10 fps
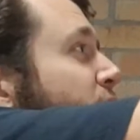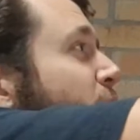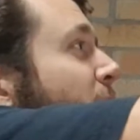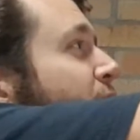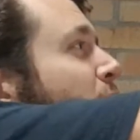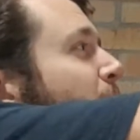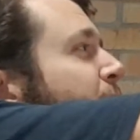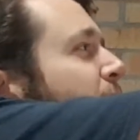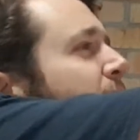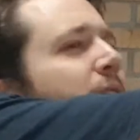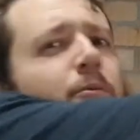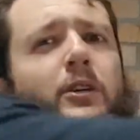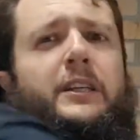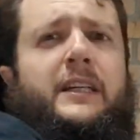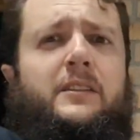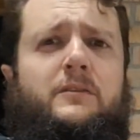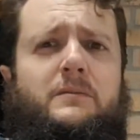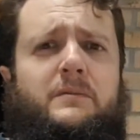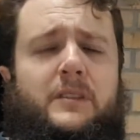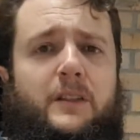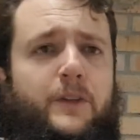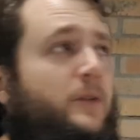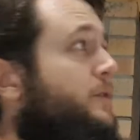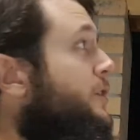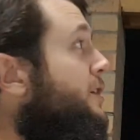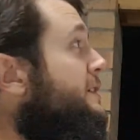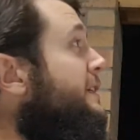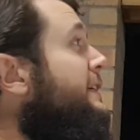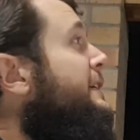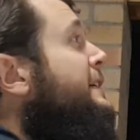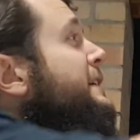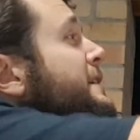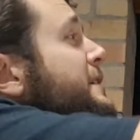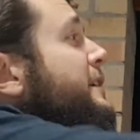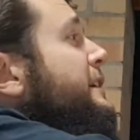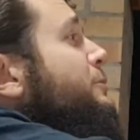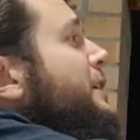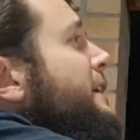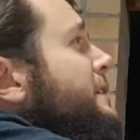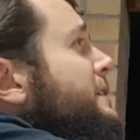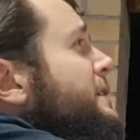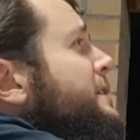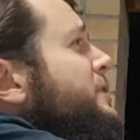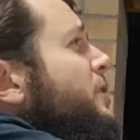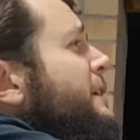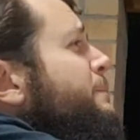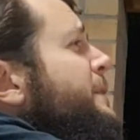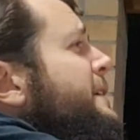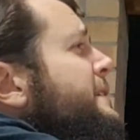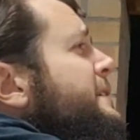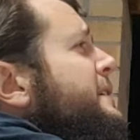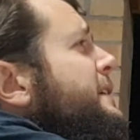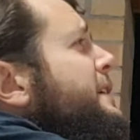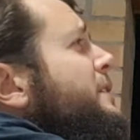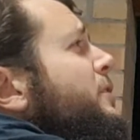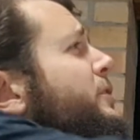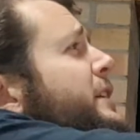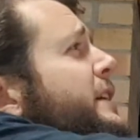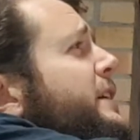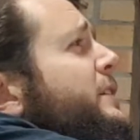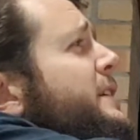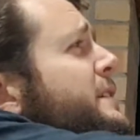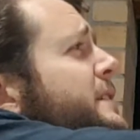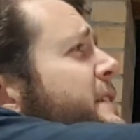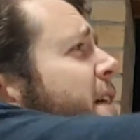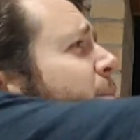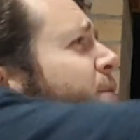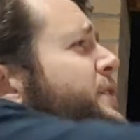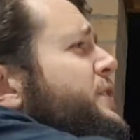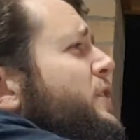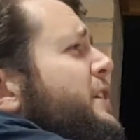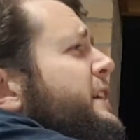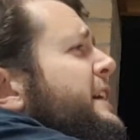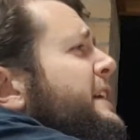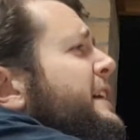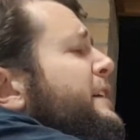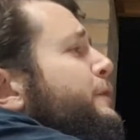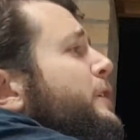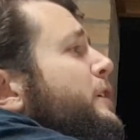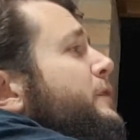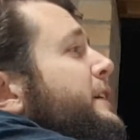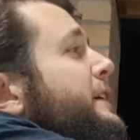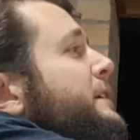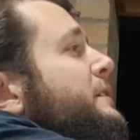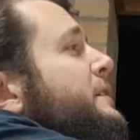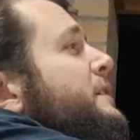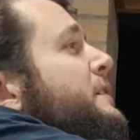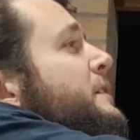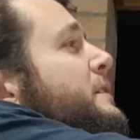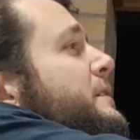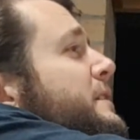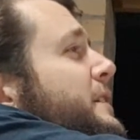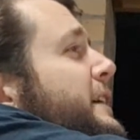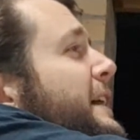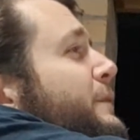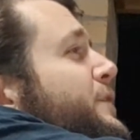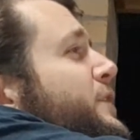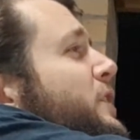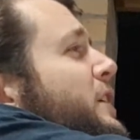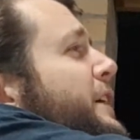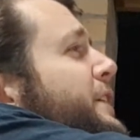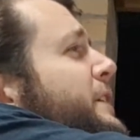is always opposite the right angle, if you look closely. So anyway, the side BC on here is the same as the side EF over here. So they have a side.